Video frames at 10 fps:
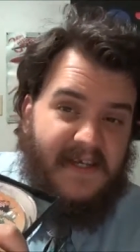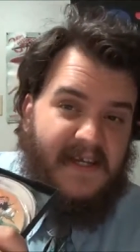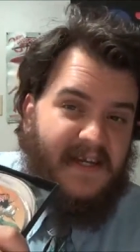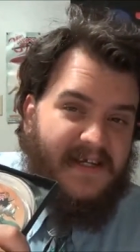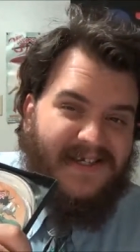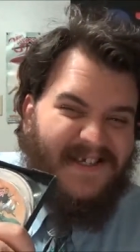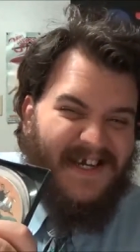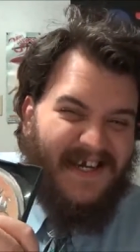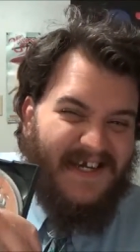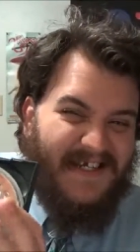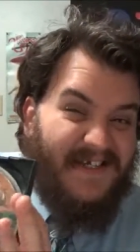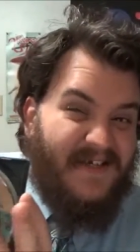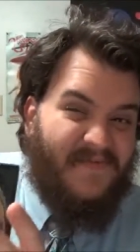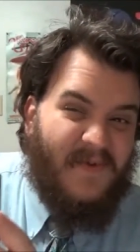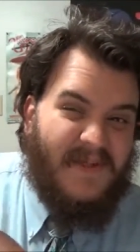and it doesn't change
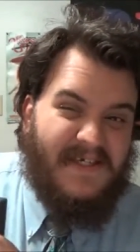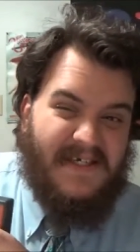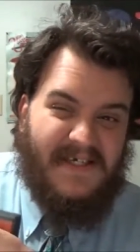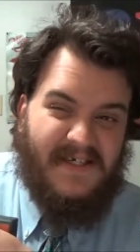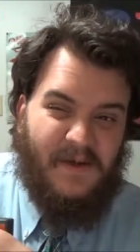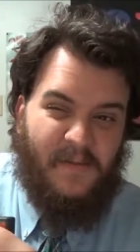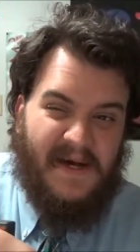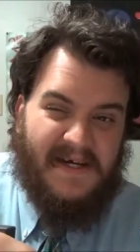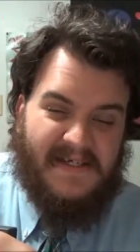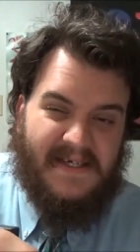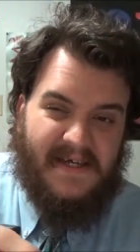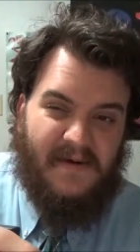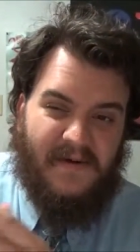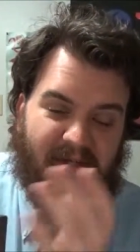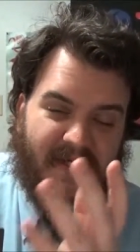for the season 2 box set
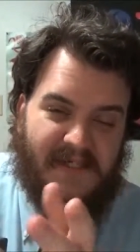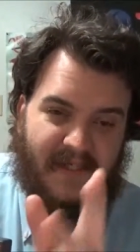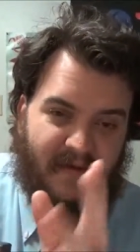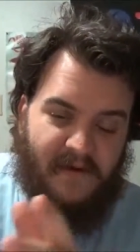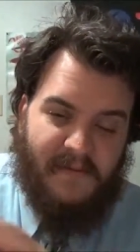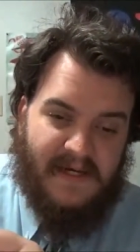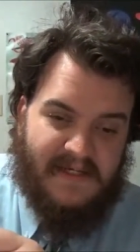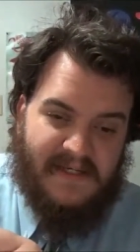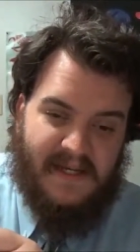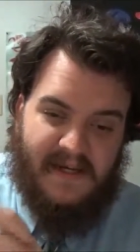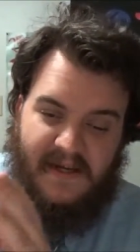or the season 3 box set.